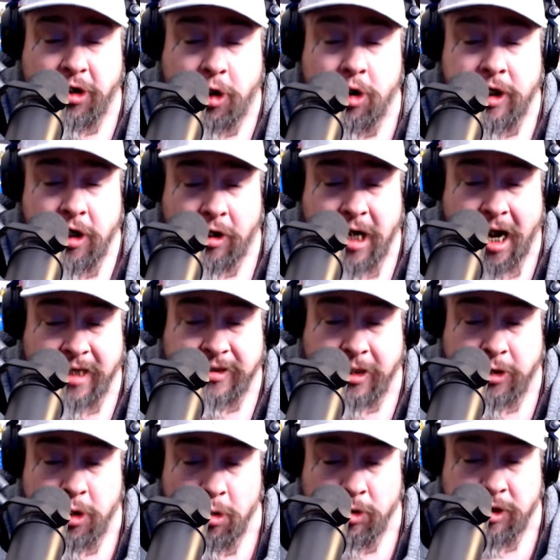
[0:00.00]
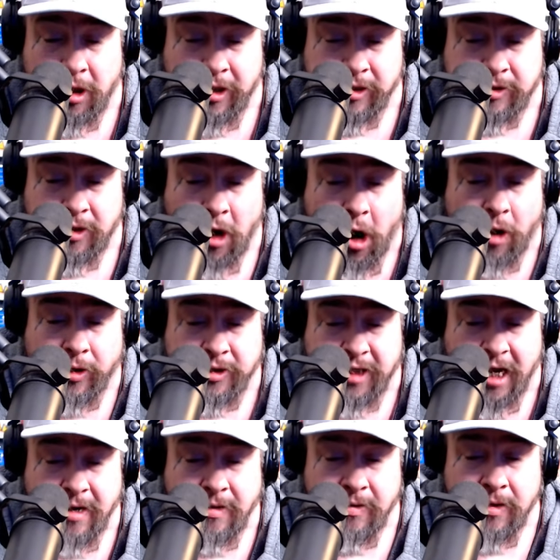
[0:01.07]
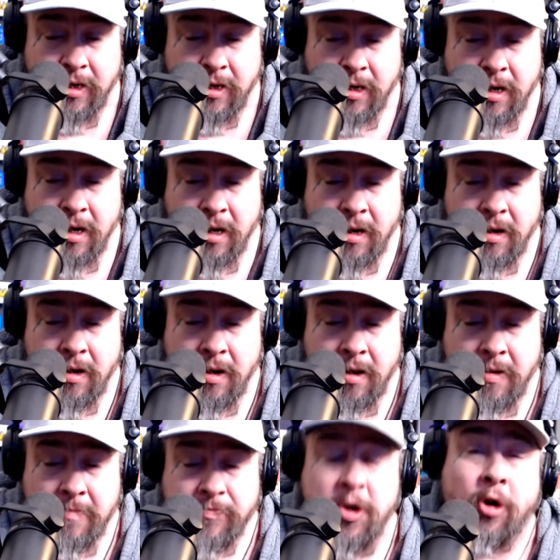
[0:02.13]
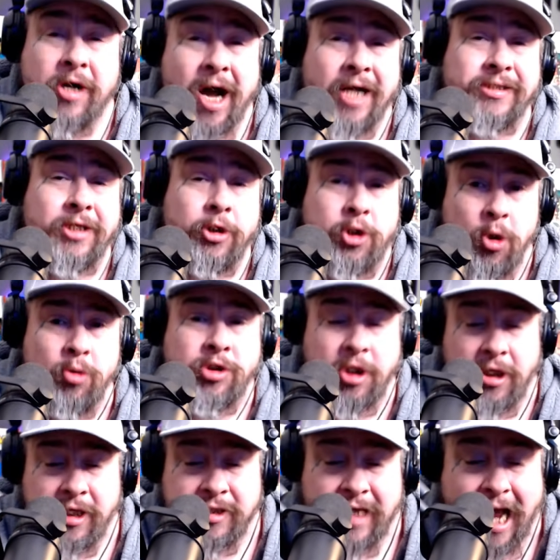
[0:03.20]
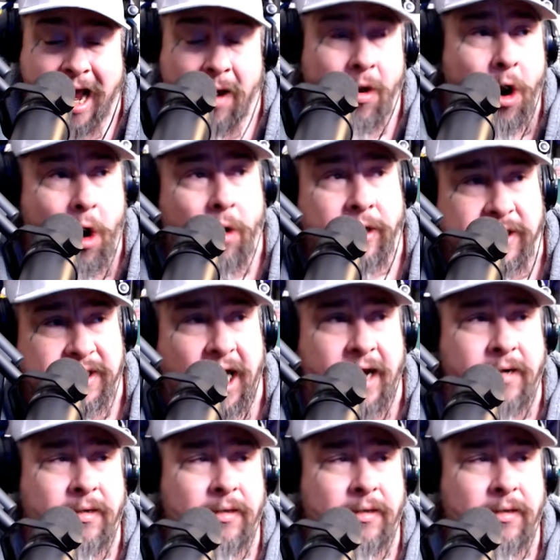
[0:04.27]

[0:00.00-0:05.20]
constitutionalists all of a sudden? You're constitutionalists now, all of a sudden?